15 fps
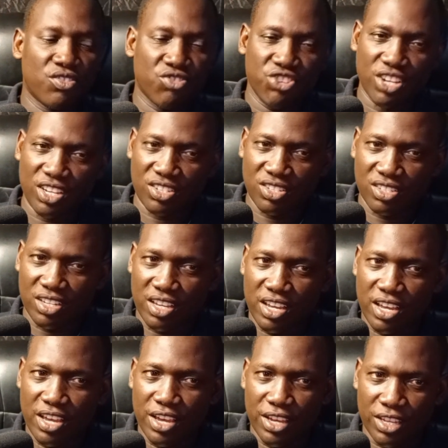just
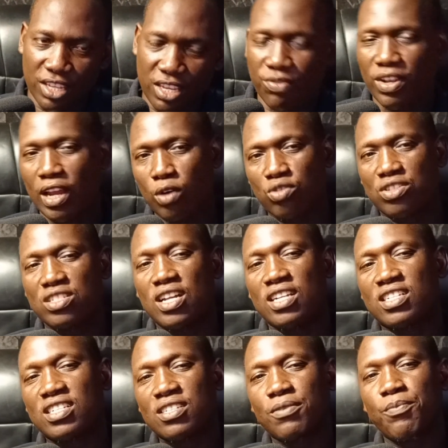given out
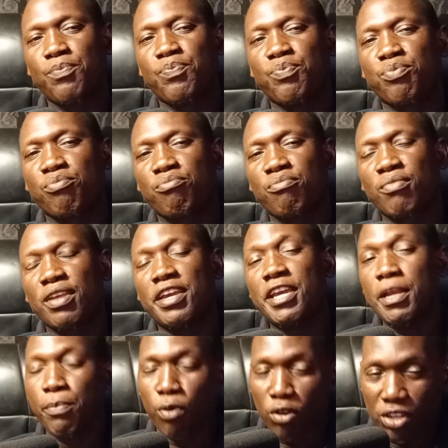that
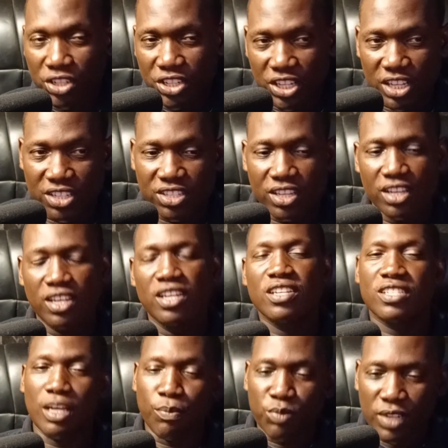in politics,
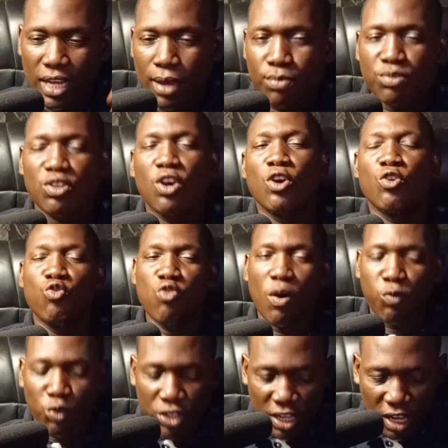sometimes you have
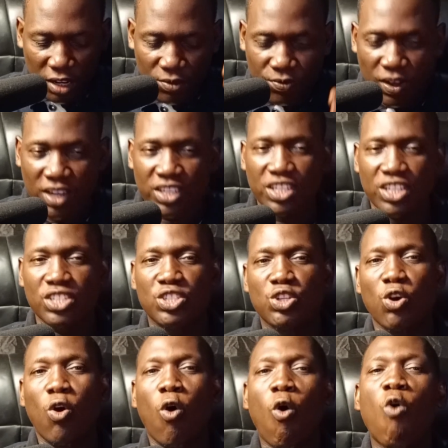to take advantage
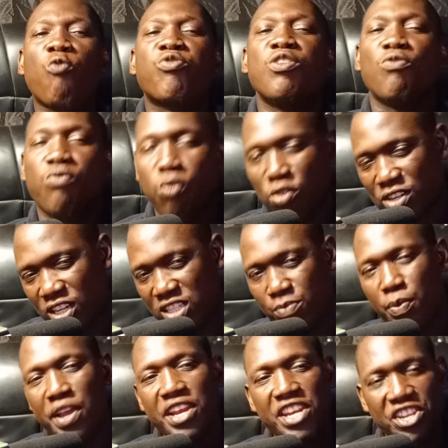of the voters
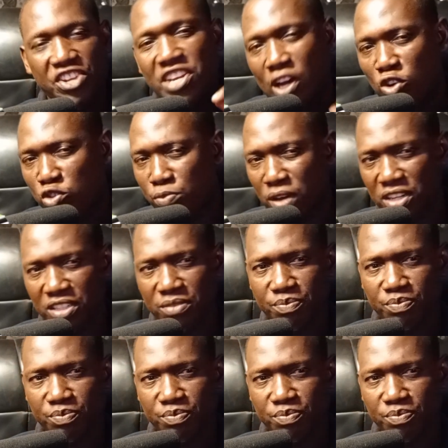by dishing out money